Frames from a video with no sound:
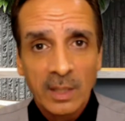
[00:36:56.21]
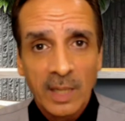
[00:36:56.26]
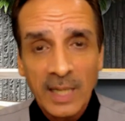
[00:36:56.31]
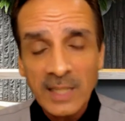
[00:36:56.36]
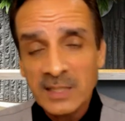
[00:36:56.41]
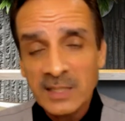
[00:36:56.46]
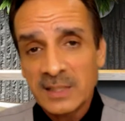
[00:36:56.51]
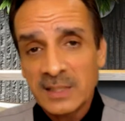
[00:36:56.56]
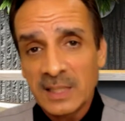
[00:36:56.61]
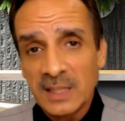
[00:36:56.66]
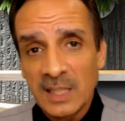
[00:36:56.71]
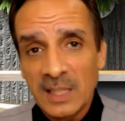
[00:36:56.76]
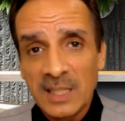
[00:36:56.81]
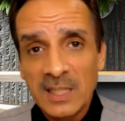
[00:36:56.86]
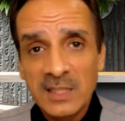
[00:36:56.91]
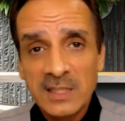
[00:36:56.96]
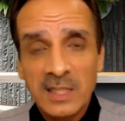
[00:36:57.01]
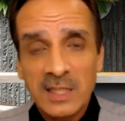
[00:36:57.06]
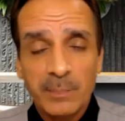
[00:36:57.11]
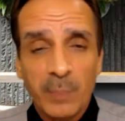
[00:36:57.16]
That's the
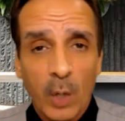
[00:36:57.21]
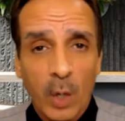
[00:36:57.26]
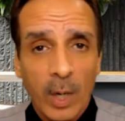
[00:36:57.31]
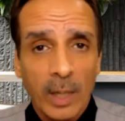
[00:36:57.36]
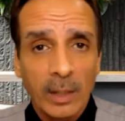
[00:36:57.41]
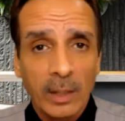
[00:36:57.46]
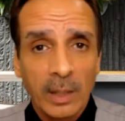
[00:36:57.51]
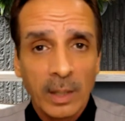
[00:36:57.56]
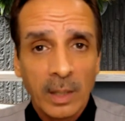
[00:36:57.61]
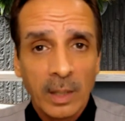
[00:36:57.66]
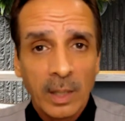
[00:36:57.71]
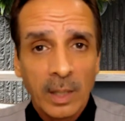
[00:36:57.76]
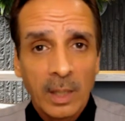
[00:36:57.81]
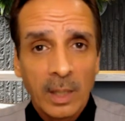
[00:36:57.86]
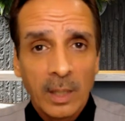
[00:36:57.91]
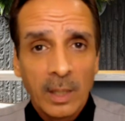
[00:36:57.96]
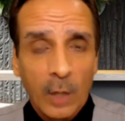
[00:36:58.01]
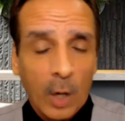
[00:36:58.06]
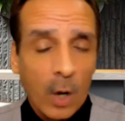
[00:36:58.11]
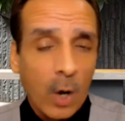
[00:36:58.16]
easy part.
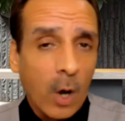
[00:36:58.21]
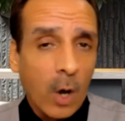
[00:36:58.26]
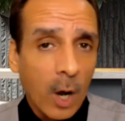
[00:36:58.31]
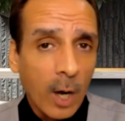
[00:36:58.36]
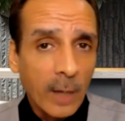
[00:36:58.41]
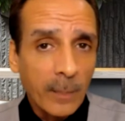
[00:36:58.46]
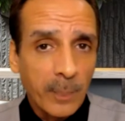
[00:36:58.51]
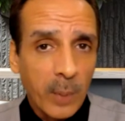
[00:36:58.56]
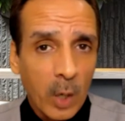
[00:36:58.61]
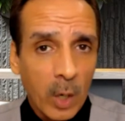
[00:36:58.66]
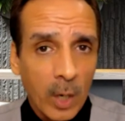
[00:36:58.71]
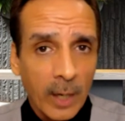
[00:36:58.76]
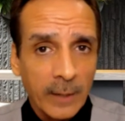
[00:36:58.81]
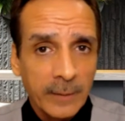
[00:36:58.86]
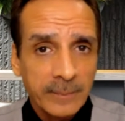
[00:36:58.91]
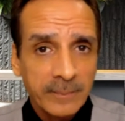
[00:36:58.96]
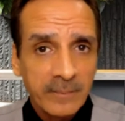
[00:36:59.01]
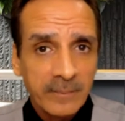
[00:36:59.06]
The hard part